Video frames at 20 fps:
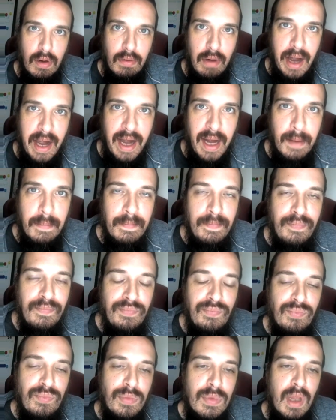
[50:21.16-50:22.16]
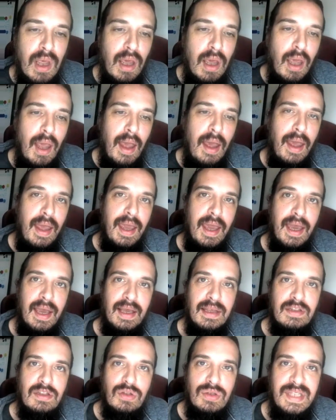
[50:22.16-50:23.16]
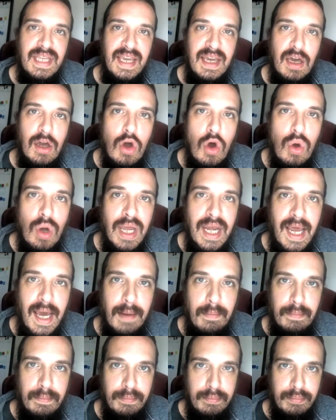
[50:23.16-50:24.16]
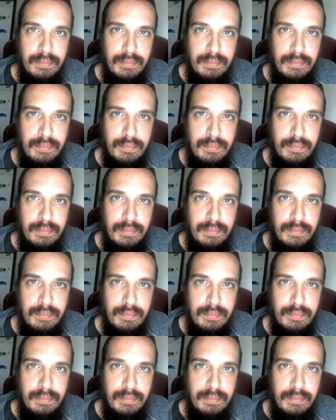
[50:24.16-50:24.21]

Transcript: right, is you take a coconut